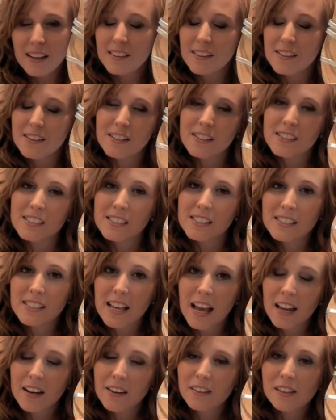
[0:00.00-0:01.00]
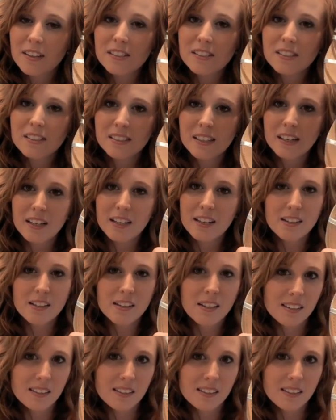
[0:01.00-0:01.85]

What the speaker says: There's just sandals and